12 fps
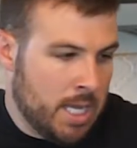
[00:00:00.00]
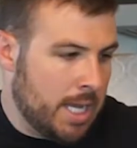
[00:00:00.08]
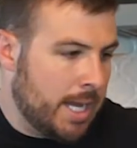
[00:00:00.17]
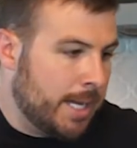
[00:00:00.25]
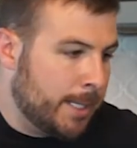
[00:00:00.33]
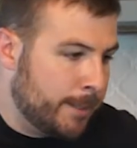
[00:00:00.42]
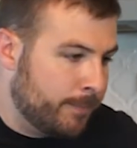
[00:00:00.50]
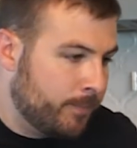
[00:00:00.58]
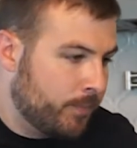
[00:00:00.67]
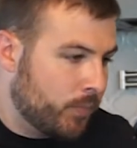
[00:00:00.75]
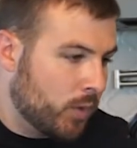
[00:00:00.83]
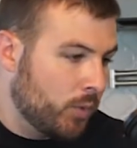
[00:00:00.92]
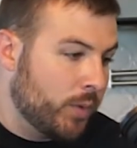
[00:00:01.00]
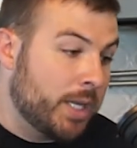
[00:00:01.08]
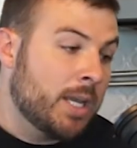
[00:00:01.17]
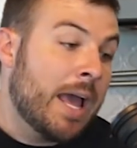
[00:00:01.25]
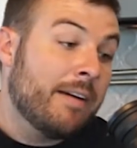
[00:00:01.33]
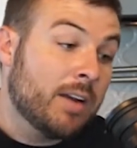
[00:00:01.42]
But we
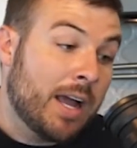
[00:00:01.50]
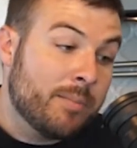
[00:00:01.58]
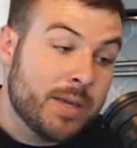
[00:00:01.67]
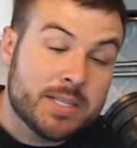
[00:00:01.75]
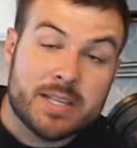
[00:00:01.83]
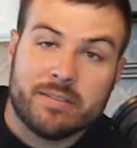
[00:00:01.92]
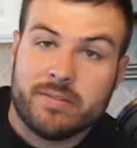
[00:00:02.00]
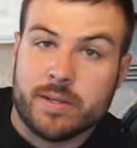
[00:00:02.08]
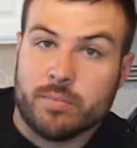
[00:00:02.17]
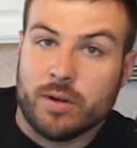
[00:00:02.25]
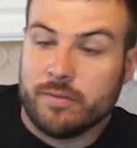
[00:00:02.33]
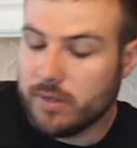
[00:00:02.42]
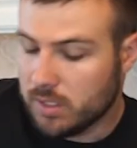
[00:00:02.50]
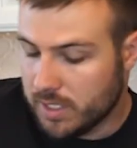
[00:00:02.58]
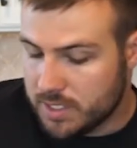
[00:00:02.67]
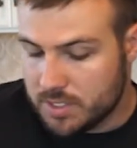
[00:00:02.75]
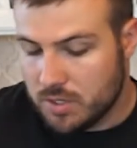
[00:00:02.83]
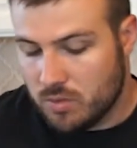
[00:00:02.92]
didn't have an eyepiece that fit perfectly.
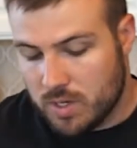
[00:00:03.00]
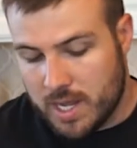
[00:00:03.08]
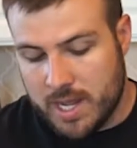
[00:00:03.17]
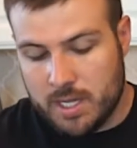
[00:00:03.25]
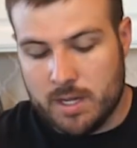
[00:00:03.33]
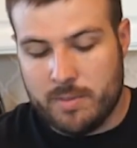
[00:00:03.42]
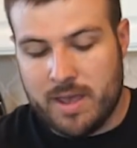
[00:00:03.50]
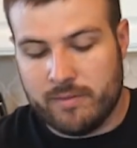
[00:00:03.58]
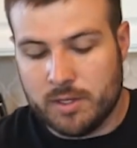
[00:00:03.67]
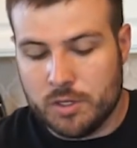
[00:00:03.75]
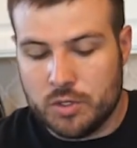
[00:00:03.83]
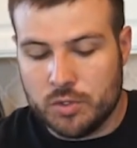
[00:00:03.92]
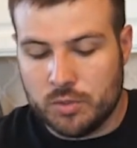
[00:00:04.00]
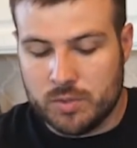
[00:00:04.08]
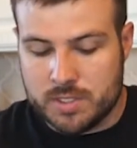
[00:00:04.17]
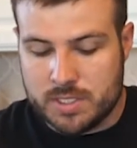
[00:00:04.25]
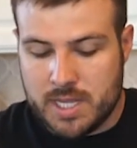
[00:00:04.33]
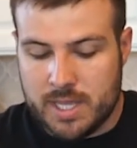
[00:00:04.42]
So what I ended up having to do
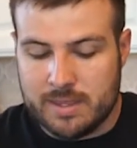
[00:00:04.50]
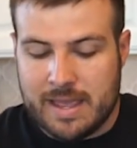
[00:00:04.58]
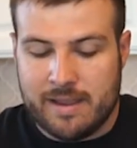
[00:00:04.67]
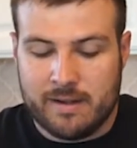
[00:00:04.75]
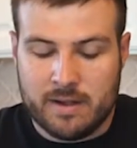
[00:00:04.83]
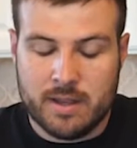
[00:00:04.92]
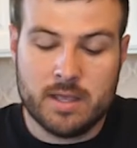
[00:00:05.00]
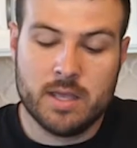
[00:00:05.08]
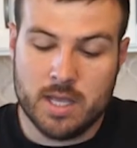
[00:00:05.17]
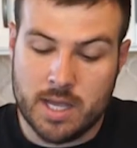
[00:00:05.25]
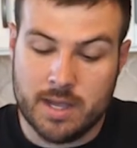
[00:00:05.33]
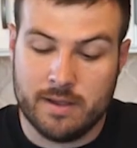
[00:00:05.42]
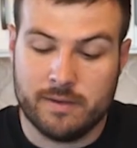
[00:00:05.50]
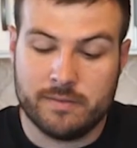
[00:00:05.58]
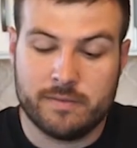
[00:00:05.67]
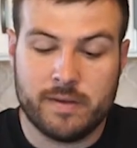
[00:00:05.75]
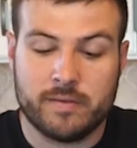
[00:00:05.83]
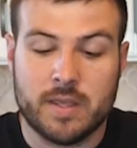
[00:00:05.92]
was take that
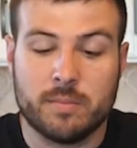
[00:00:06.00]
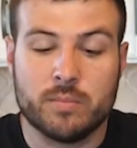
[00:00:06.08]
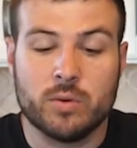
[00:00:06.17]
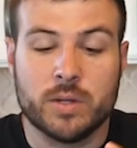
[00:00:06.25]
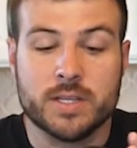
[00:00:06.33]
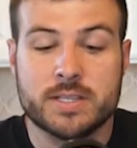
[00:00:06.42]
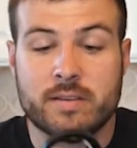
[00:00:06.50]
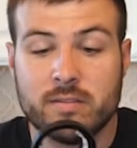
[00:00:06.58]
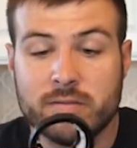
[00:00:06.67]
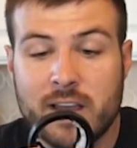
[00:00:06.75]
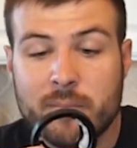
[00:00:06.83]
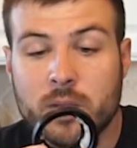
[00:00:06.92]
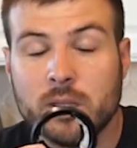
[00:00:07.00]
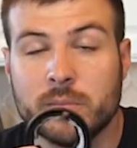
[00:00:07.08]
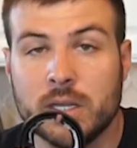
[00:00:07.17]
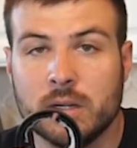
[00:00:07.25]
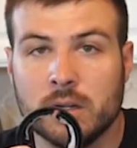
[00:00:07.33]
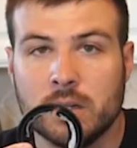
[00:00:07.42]
50.75
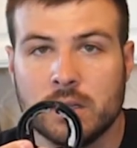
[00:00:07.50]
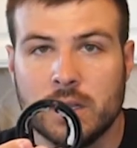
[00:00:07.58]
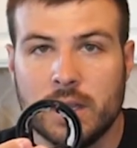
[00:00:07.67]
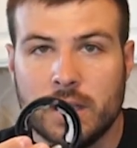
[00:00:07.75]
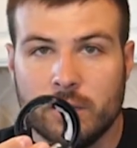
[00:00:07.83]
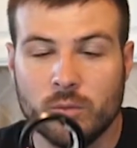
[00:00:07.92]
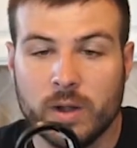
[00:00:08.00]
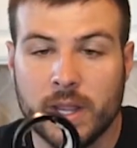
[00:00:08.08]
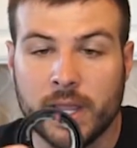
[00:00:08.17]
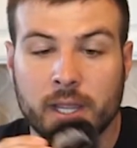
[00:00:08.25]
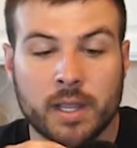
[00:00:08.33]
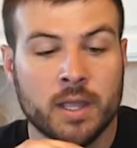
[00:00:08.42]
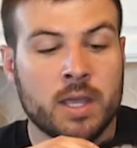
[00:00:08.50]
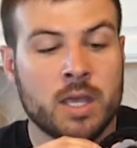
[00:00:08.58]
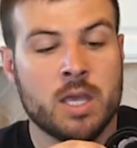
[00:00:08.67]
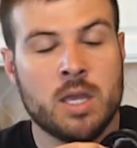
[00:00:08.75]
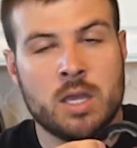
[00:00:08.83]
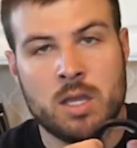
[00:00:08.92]
millimeter ring,
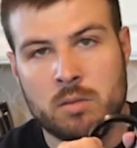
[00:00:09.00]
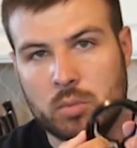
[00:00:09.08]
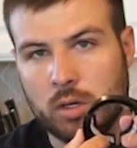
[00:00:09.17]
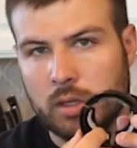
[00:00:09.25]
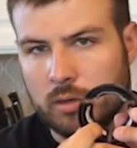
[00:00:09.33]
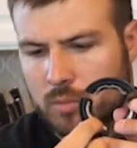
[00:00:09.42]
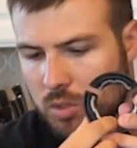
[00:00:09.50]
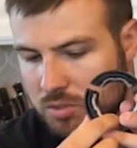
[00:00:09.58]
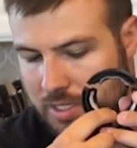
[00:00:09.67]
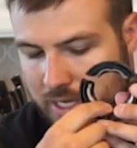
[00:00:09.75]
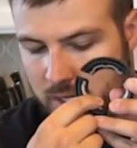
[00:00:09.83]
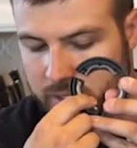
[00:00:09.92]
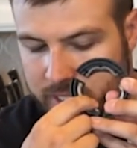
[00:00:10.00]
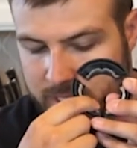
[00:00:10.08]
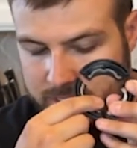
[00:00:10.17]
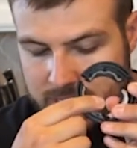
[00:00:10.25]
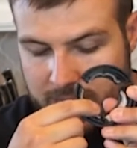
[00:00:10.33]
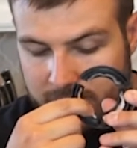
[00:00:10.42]
put a little moleskin on the
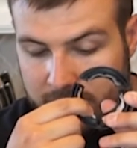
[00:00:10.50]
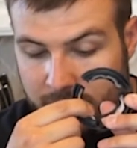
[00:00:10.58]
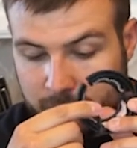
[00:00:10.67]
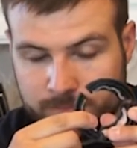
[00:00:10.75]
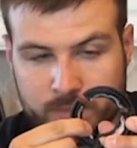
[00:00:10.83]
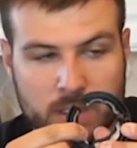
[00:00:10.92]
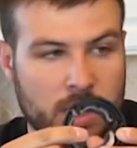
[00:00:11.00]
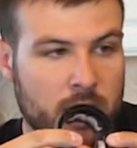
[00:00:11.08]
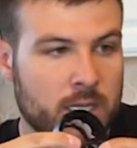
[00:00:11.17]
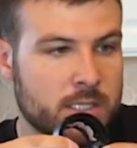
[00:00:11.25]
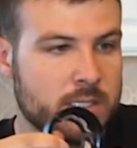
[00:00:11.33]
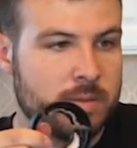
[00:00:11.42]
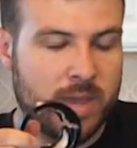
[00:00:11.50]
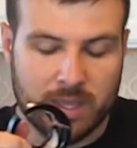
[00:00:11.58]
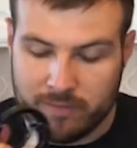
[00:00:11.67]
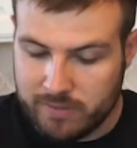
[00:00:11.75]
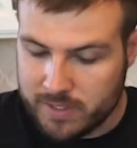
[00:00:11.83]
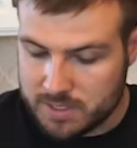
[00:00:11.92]
inside there to make
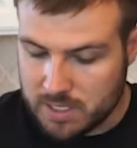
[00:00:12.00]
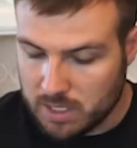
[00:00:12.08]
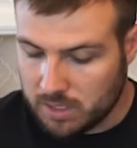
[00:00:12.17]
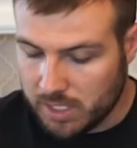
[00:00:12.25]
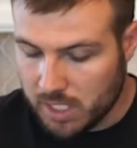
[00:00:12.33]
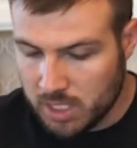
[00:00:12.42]
it fit snugly.